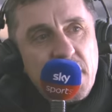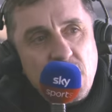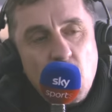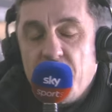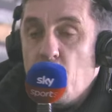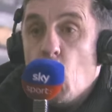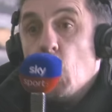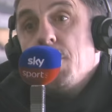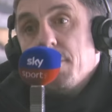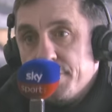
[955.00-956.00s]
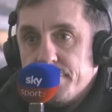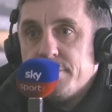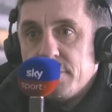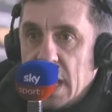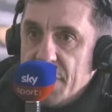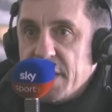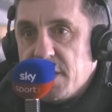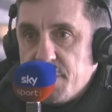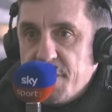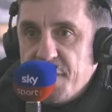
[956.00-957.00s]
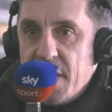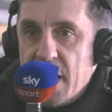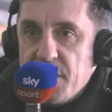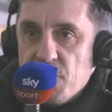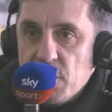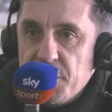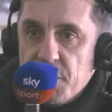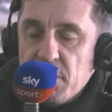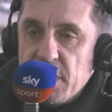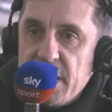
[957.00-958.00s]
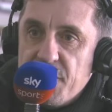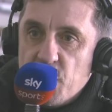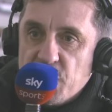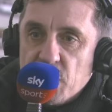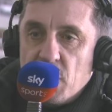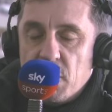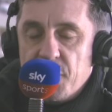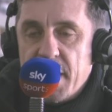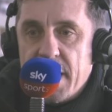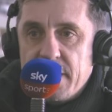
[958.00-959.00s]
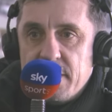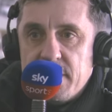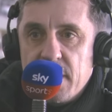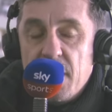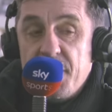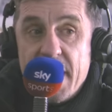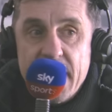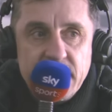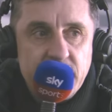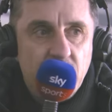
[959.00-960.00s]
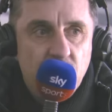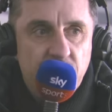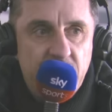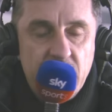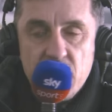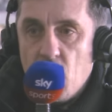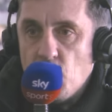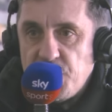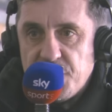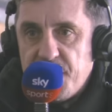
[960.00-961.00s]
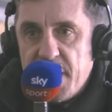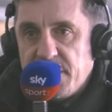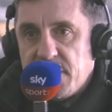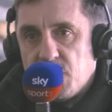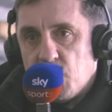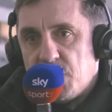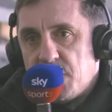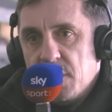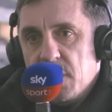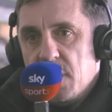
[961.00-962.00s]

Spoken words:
Look, they won. I think, to be fair, the relief we saw at the end on the coaches' faces was